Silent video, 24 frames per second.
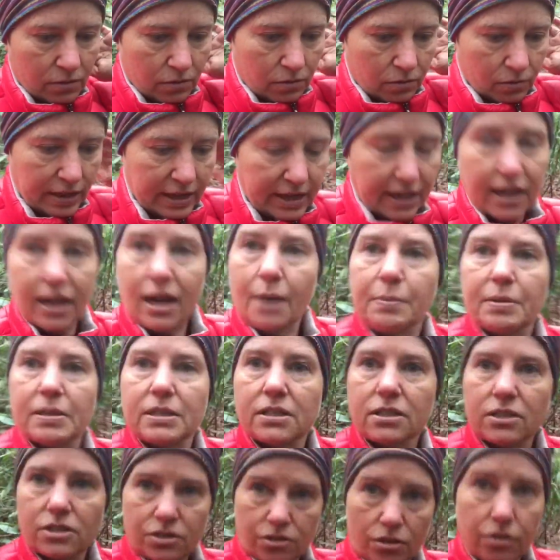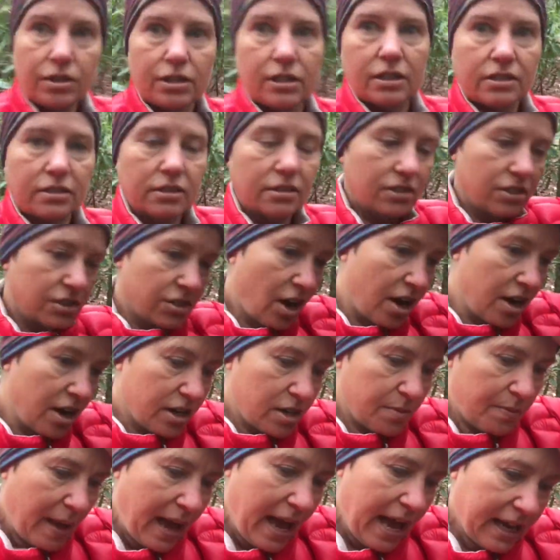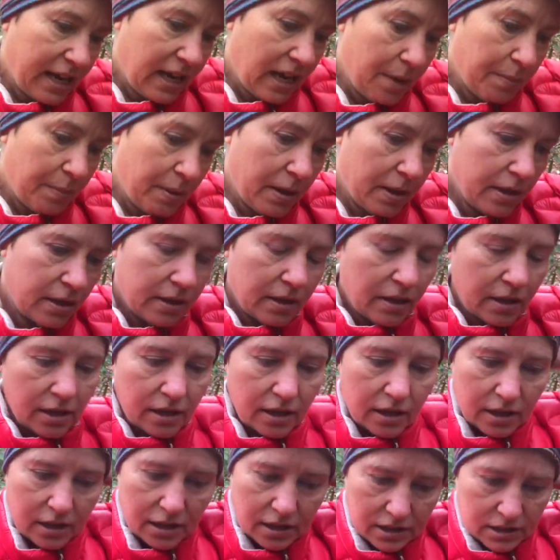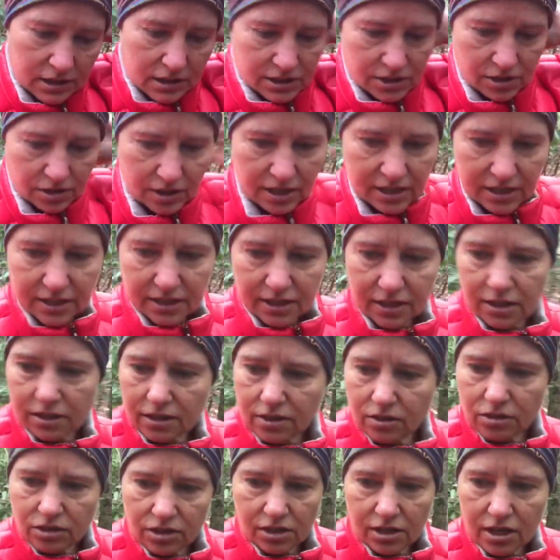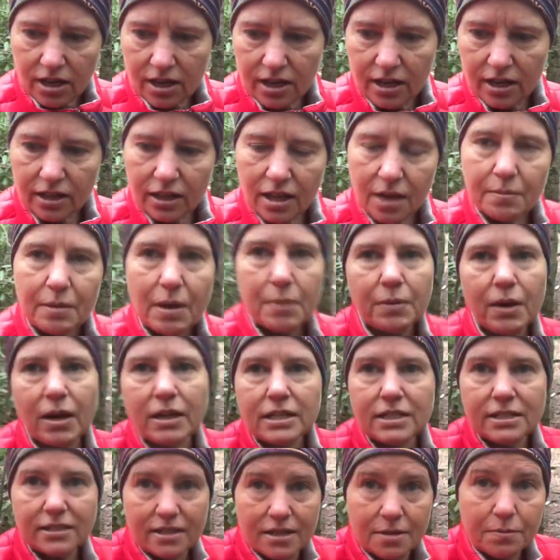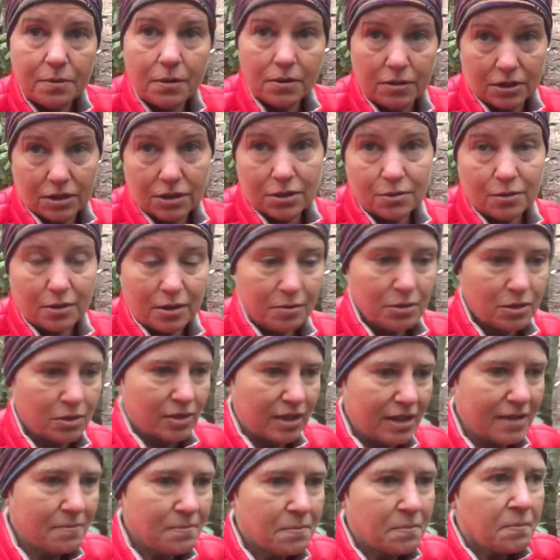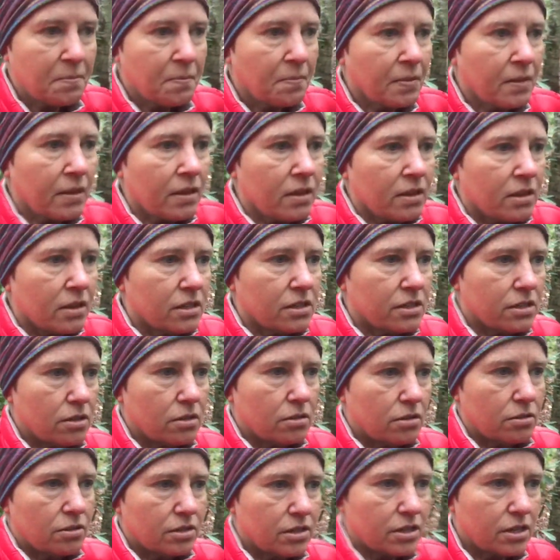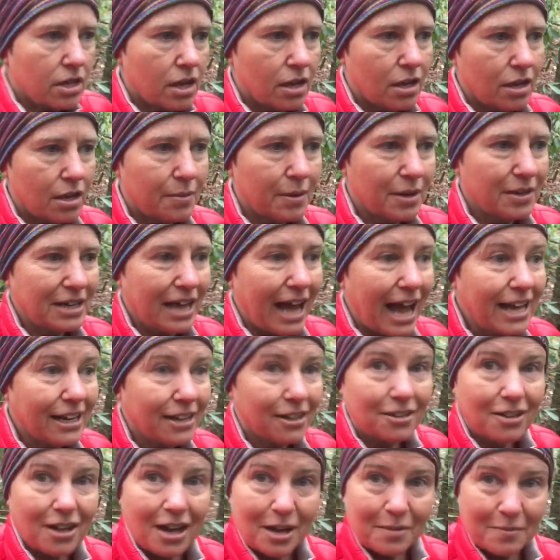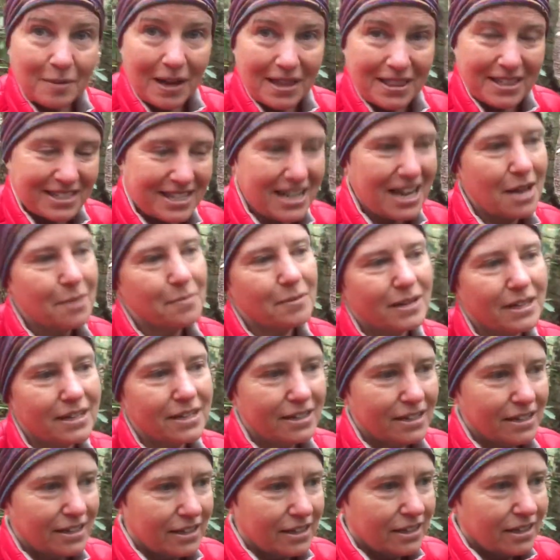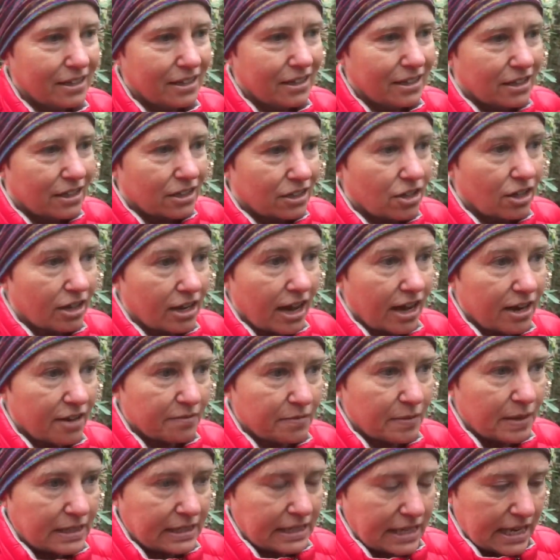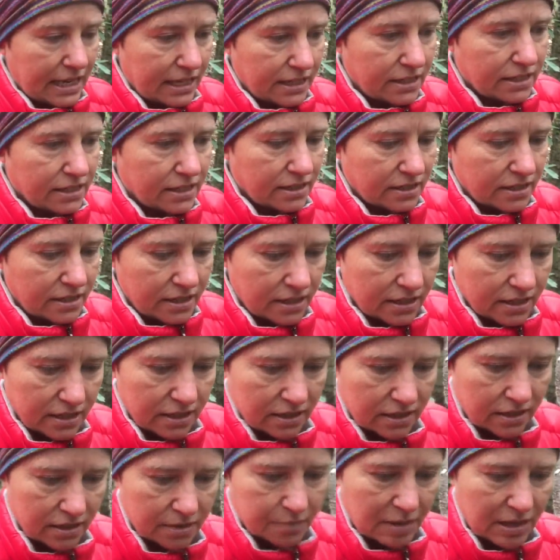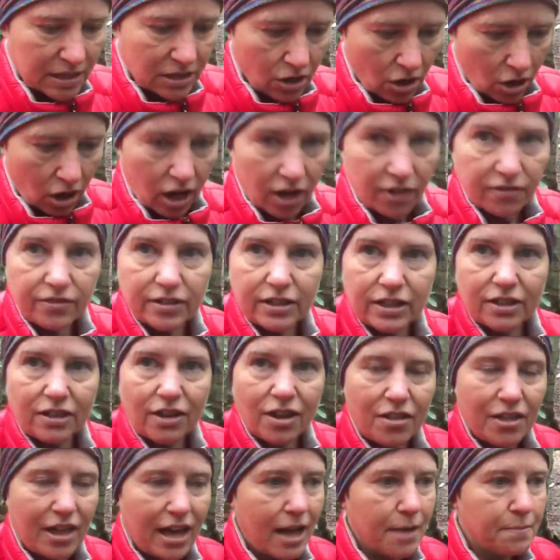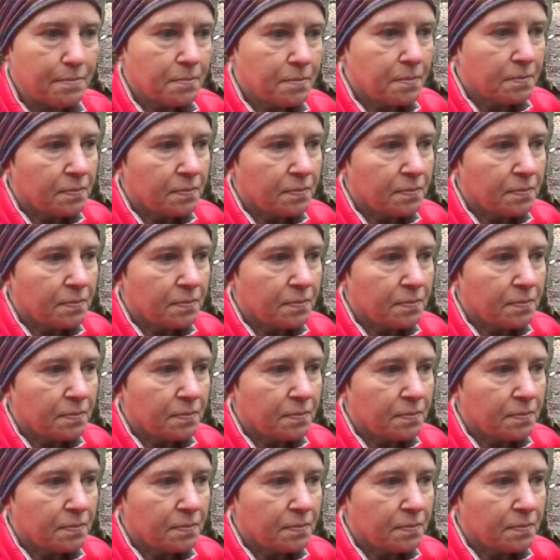waking up at 6:30 and starting to pack up. So he said, you know, just let my body sleep, which is what I'm doing. So it was about 9 o'clock by the time I got out of my tent and made coffee and all that.